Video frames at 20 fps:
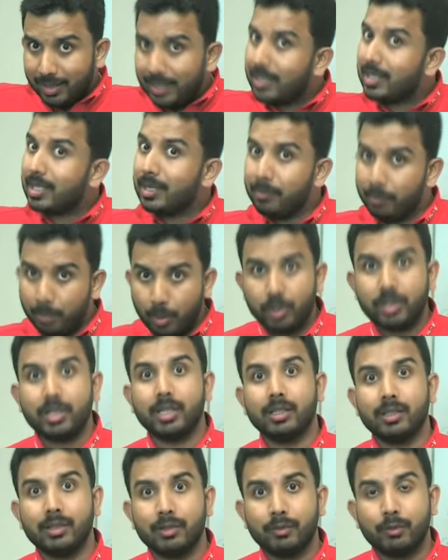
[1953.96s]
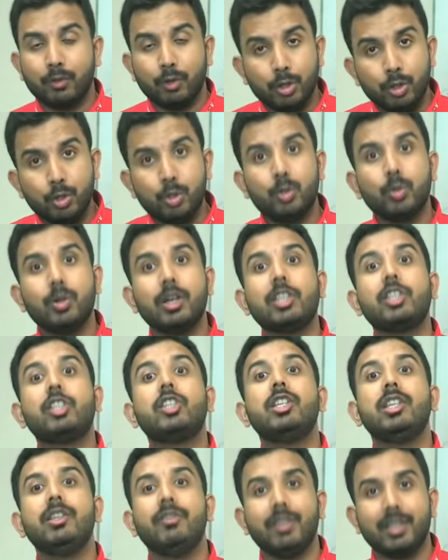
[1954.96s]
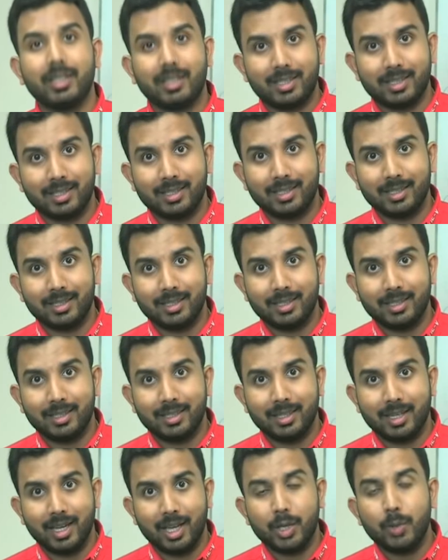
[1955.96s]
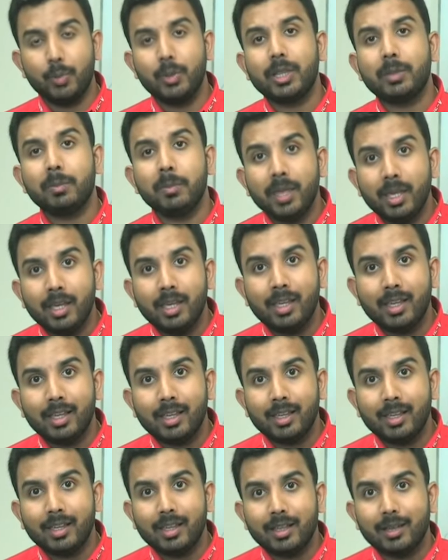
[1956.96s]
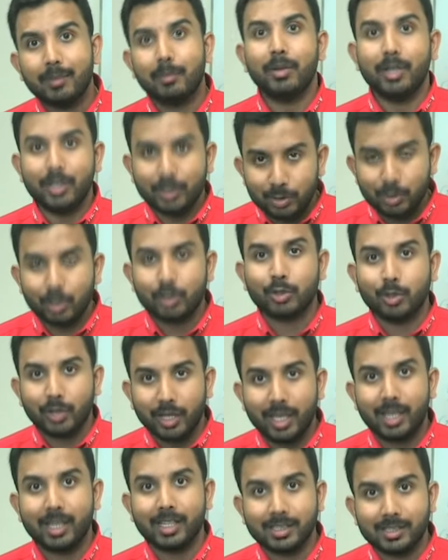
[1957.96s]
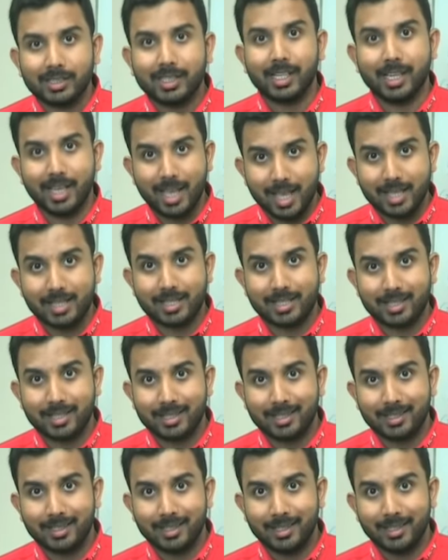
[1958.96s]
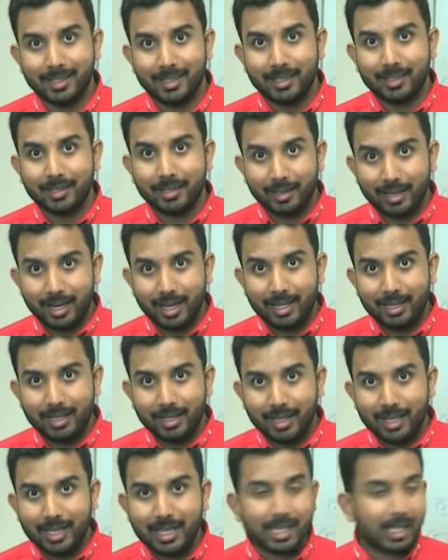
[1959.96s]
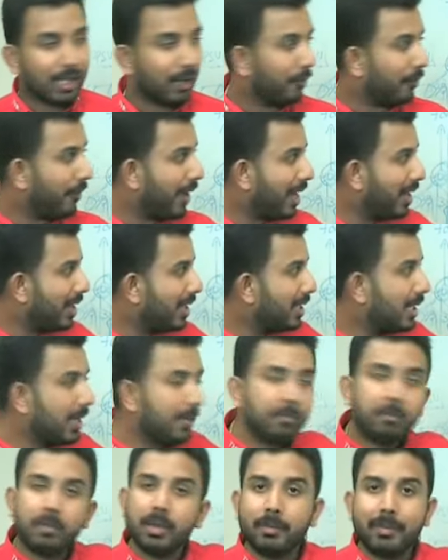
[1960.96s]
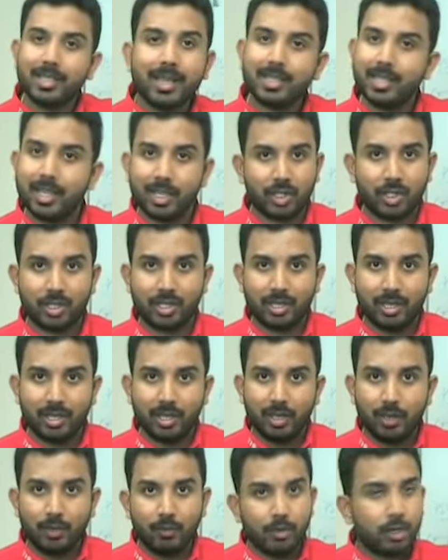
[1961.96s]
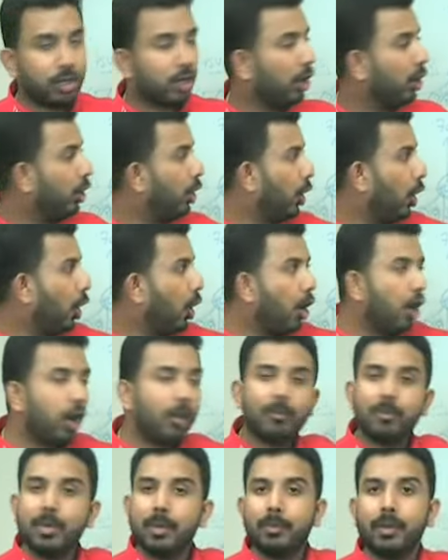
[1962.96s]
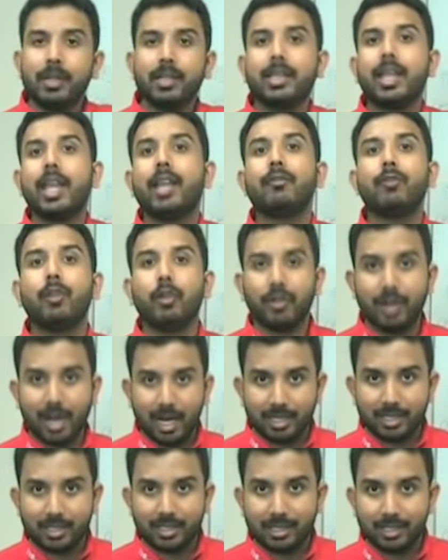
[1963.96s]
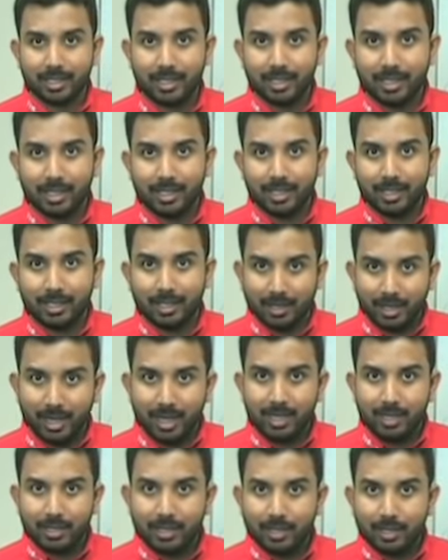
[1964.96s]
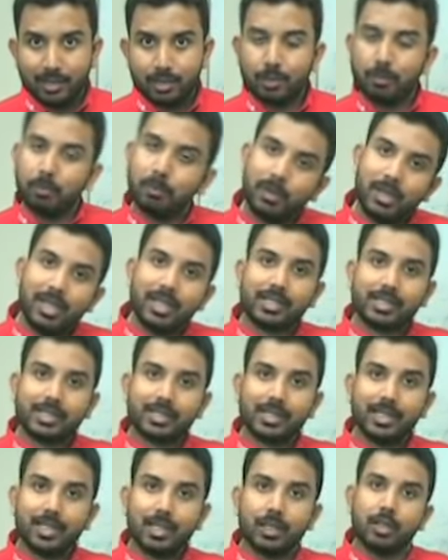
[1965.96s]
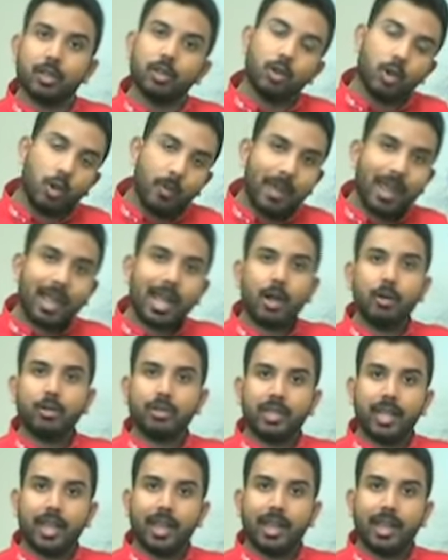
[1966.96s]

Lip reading: is important for you to achieve it. Are you with me? Please nod your head and say yes. Alright? It's a very simple message which a lot of people take for granted. Alright? So please, go back out